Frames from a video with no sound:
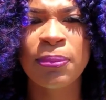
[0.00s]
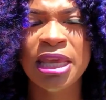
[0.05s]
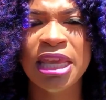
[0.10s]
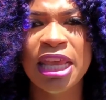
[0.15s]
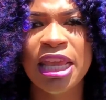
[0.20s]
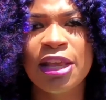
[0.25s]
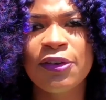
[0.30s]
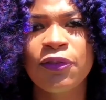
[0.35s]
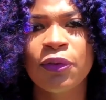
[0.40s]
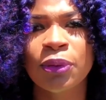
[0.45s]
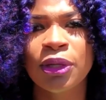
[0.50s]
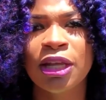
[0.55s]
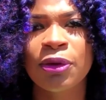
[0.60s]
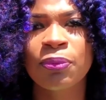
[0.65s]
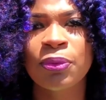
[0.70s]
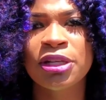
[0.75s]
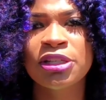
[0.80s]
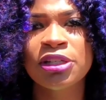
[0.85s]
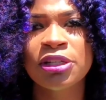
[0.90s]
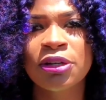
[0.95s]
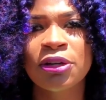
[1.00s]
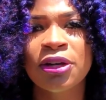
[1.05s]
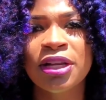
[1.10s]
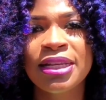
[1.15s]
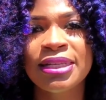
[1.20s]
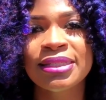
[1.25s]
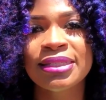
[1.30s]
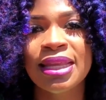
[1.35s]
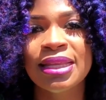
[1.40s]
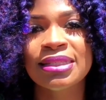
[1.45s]
me evil in return.
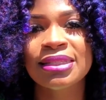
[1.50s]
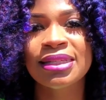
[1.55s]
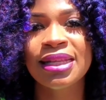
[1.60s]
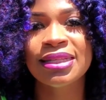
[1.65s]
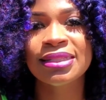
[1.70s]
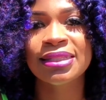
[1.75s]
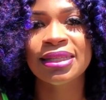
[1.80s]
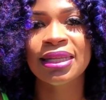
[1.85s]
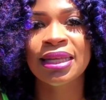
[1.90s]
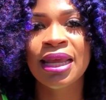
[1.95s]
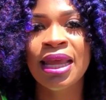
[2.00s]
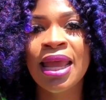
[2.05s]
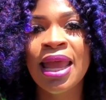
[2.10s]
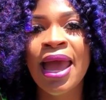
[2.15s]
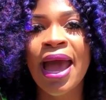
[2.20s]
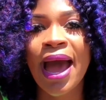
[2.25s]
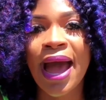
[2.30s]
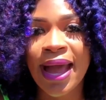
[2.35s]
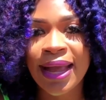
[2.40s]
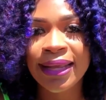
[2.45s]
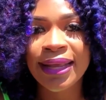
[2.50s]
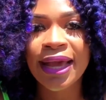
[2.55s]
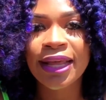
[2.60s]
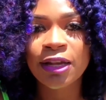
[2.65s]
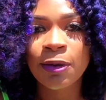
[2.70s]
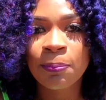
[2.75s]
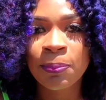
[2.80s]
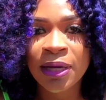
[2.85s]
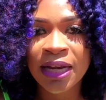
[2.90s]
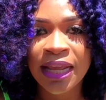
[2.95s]
He says, listen, I
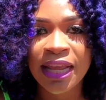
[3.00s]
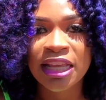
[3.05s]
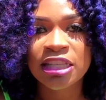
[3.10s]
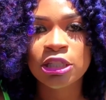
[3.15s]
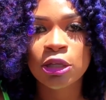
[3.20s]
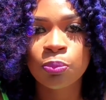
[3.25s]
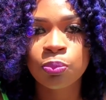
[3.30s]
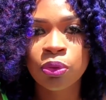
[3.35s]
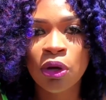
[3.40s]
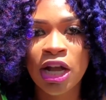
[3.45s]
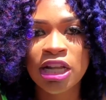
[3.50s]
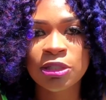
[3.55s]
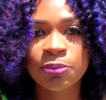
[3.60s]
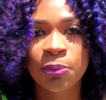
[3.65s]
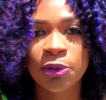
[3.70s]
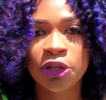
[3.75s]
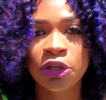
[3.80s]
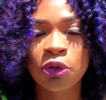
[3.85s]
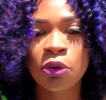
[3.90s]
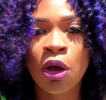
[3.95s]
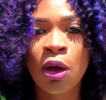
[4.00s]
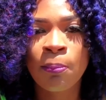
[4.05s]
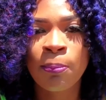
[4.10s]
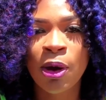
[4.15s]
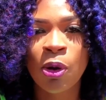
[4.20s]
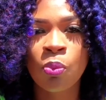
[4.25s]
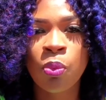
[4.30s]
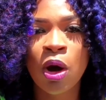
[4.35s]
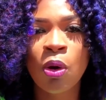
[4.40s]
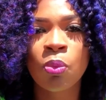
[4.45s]
got a plan to prosper you,
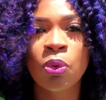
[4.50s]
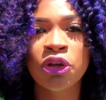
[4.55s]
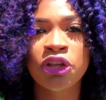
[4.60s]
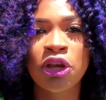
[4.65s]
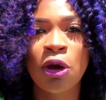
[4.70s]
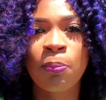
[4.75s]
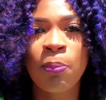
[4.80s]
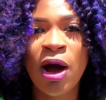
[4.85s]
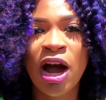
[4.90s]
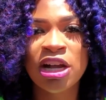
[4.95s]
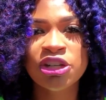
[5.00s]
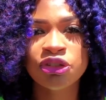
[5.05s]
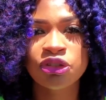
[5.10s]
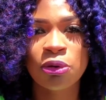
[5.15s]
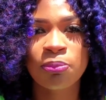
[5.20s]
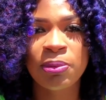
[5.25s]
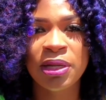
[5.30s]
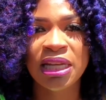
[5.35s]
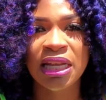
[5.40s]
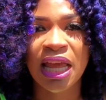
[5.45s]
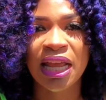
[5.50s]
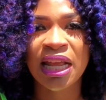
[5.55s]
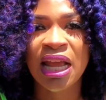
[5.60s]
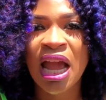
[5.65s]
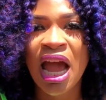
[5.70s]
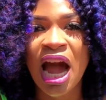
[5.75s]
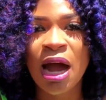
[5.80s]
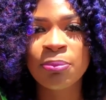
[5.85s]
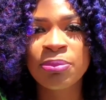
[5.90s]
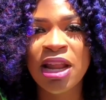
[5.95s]
but what will your posture be like?
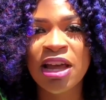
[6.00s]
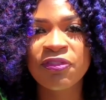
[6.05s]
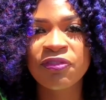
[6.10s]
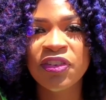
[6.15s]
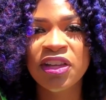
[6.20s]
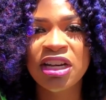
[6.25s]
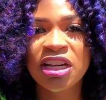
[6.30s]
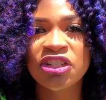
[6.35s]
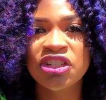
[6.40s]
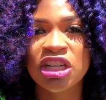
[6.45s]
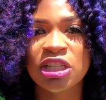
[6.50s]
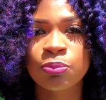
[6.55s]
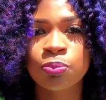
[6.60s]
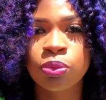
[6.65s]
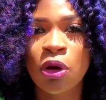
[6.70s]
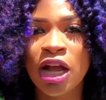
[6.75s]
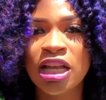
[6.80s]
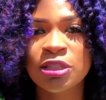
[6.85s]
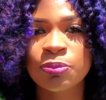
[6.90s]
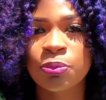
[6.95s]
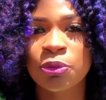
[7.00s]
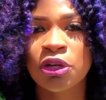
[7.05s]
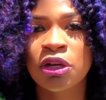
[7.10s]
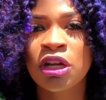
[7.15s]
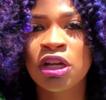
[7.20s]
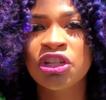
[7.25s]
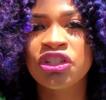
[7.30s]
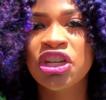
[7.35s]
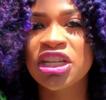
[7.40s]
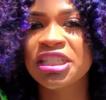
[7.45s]
I'm not finna just prosper
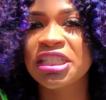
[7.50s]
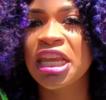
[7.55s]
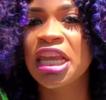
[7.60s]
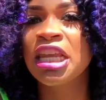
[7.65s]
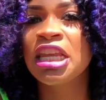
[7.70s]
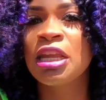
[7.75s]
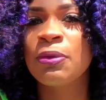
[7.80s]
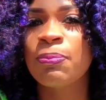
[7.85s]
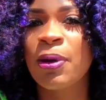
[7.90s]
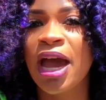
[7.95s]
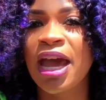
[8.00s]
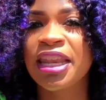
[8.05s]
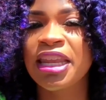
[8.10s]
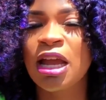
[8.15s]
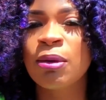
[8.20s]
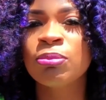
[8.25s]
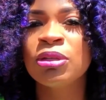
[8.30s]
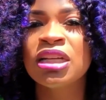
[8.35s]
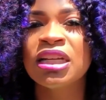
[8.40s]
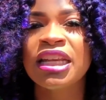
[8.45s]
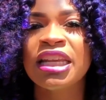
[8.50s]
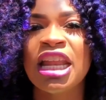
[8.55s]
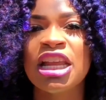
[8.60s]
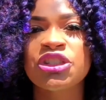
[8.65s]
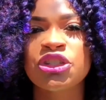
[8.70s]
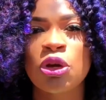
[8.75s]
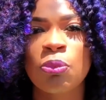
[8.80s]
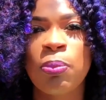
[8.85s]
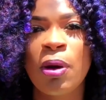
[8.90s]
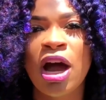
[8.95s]
just anybody. I'm looking
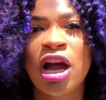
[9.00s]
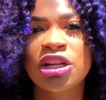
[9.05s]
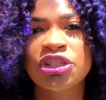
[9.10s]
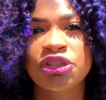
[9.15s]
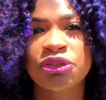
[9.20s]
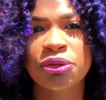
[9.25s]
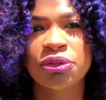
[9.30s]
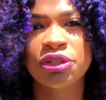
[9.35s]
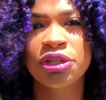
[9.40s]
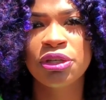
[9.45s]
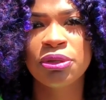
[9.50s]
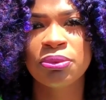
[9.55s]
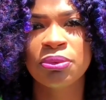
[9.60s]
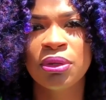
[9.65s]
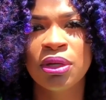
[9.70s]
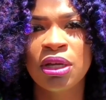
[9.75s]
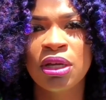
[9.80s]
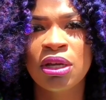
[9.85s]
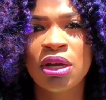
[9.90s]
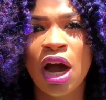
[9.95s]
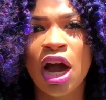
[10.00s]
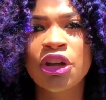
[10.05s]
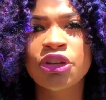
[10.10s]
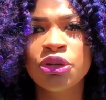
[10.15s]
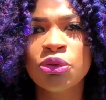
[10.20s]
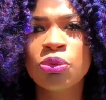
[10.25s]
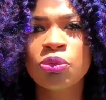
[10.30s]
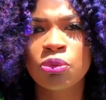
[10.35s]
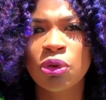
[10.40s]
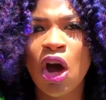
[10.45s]
at your posture too. Are
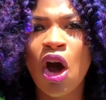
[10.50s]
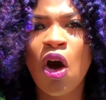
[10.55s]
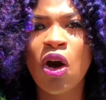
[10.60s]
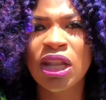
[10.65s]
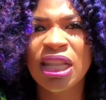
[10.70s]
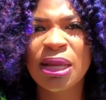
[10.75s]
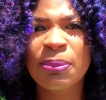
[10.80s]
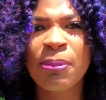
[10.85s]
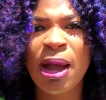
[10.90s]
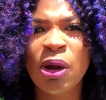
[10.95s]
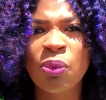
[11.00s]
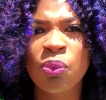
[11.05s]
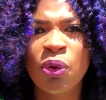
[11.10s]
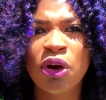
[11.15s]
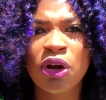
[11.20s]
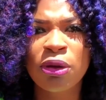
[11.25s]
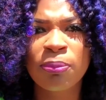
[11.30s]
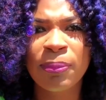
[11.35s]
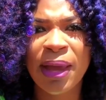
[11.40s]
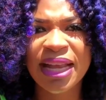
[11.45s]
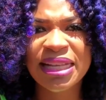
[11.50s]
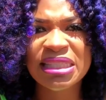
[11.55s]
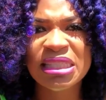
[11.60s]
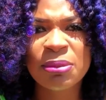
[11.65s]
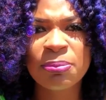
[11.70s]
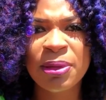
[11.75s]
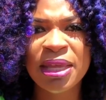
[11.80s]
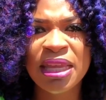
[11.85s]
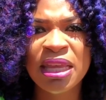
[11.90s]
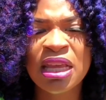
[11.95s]
you calling my word back to
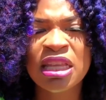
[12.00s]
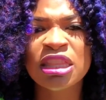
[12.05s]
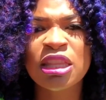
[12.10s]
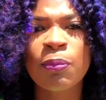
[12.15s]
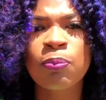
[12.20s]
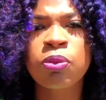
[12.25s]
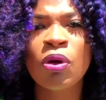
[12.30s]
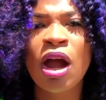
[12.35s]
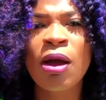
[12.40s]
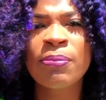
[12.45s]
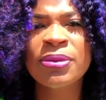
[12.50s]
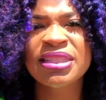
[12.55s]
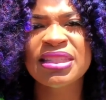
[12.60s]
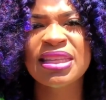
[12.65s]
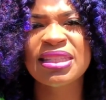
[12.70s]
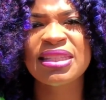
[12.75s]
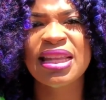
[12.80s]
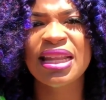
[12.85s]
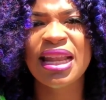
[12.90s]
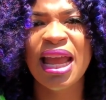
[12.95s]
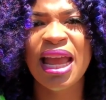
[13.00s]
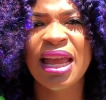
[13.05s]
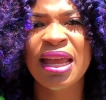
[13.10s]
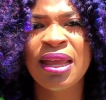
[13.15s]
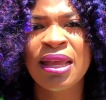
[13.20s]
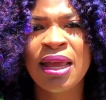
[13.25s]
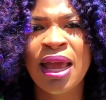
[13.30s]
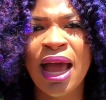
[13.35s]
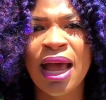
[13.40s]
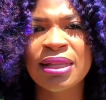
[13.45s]
me? The promises that
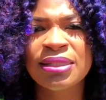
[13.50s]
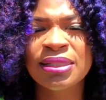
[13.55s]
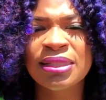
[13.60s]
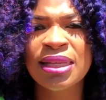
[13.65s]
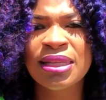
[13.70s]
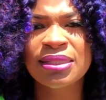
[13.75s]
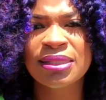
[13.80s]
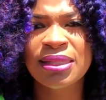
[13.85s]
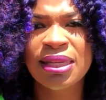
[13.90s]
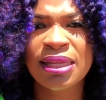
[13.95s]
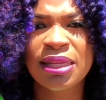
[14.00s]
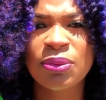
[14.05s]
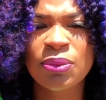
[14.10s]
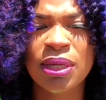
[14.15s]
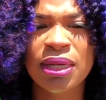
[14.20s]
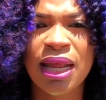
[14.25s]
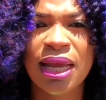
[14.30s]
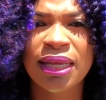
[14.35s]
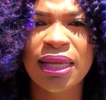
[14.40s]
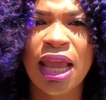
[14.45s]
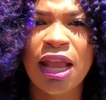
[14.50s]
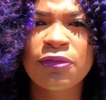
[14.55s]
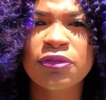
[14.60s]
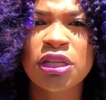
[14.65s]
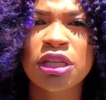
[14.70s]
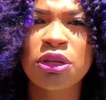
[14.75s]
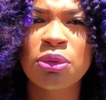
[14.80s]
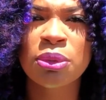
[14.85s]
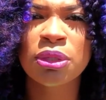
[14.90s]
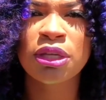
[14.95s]
I sent to you, that I gave
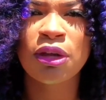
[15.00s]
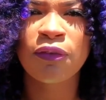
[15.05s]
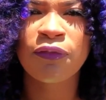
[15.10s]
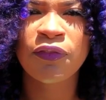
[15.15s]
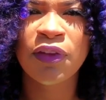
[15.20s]
to you and your